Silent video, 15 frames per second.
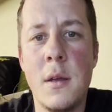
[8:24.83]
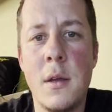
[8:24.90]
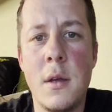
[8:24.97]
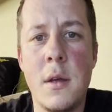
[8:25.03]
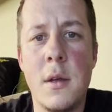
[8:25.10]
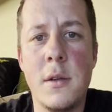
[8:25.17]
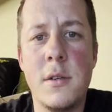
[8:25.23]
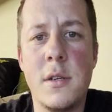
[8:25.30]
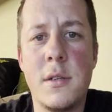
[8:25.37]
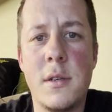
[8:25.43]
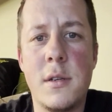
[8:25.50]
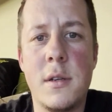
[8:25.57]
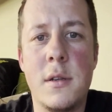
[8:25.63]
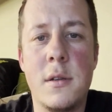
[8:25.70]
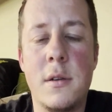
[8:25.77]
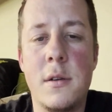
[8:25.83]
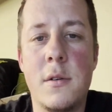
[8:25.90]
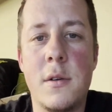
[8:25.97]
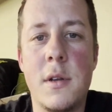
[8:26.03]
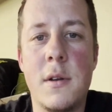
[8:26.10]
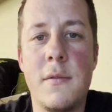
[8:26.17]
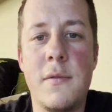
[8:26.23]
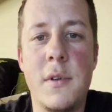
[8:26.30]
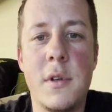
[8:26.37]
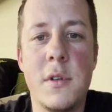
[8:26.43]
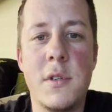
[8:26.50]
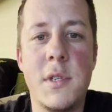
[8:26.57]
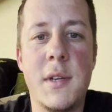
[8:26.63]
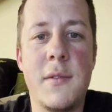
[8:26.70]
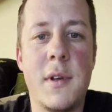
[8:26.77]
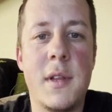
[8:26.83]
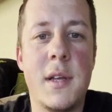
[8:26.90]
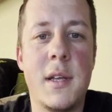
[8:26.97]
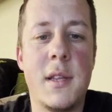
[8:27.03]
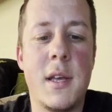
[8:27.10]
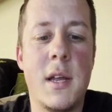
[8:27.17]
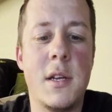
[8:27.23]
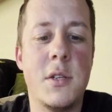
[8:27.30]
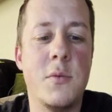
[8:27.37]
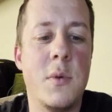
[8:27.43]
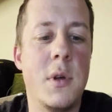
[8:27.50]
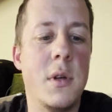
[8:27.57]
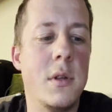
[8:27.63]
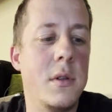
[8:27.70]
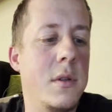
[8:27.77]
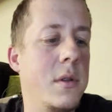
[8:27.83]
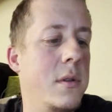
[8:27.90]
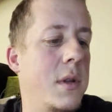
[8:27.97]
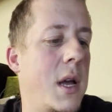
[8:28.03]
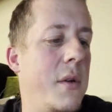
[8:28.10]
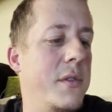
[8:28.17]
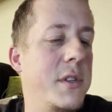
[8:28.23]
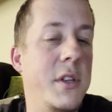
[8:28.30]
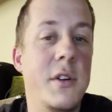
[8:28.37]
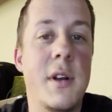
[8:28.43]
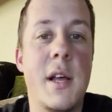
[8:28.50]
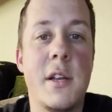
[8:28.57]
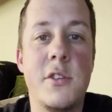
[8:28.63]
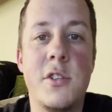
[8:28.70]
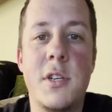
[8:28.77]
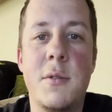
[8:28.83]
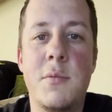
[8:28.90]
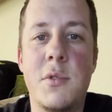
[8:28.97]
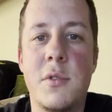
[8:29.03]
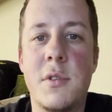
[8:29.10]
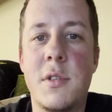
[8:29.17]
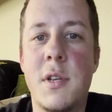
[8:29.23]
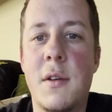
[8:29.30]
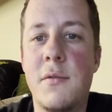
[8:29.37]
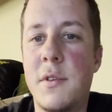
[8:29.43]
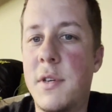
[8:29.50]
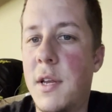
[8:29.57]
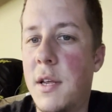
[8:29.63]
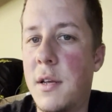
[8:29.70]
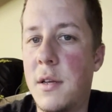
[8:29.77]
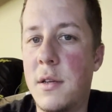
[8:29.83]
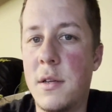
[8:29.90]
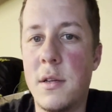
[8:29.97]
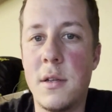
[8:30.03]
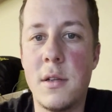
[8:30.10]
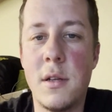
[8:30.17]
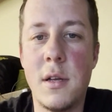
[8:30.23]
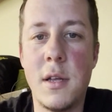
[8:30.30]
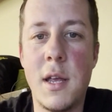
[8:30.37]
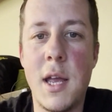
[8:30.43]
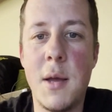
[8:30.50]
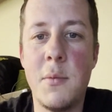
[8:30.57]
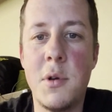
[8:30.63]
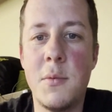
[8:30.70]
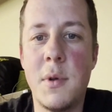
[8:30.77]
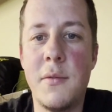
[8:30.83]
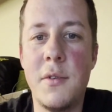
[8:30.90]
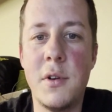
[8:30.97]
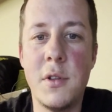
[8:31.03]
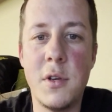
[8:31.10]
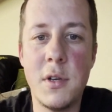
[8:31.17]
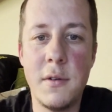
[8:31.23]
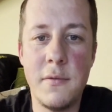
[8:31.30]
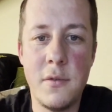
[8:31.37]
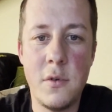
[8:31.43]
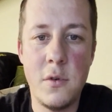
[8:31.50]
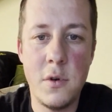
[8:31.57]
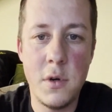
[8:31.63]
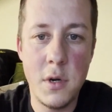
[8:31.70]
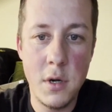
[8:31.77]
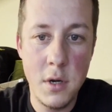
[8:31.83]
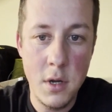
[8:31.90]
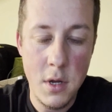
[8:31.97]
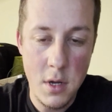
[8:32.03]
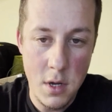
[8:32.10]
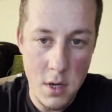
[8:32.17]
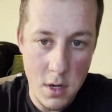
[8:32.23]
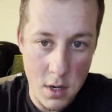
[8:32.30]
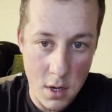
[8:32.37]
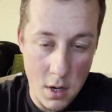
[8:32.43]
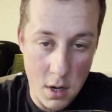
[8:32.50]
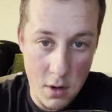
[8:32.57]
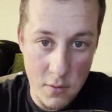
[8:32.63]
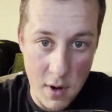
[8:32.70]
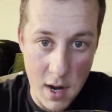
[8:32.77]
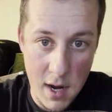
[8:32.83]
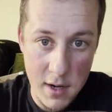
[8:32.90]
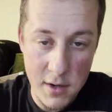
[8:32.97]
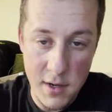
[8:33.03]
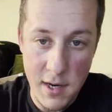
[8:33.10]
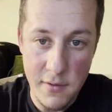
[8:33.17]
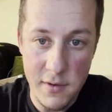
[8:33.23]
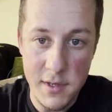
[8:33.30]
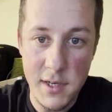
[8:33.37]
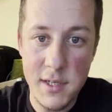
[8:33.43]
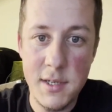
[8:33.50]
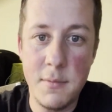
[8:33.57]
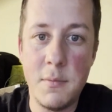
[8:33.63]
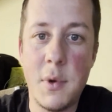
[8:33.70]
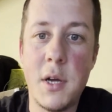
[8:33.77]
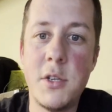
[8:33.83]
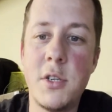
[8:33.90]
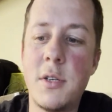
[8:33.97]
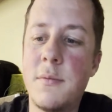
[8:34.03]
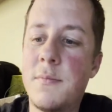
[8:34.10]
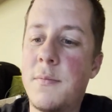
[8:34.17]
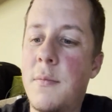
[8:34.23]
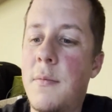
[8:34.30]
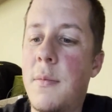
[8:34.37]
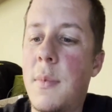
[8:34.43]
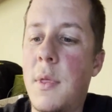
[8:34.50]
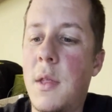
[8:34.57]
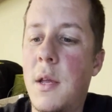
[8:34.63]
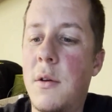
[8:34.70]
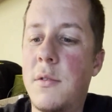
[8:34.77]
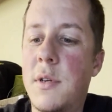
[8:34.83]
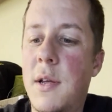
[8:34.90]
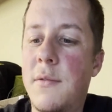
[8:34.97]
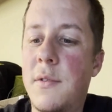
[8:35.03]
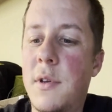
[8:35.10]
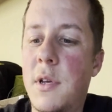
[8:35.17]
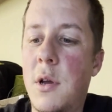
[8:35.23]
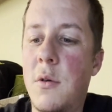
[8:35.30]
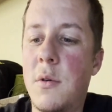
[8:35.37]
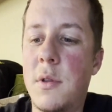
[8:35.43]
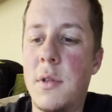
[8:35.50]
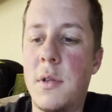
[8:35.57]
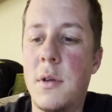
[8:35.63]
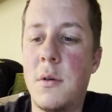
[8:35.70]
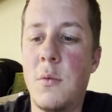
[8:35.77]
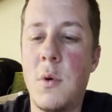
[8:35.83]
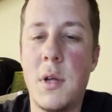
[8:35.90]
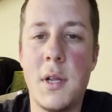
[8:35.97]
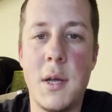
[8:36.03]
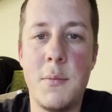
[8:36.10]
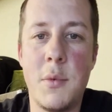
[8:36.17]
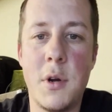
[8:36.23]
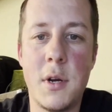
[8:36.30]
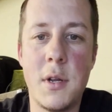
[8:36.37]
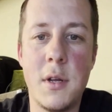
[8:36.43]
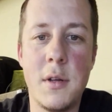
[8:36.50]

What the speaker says: just to get a feel, see if I like that as well. Obviously, they're not cheap, so it's tough to take a gamble. But if you're looking for a rod and you have a decent budget, I would definitely go with the Wally Perca.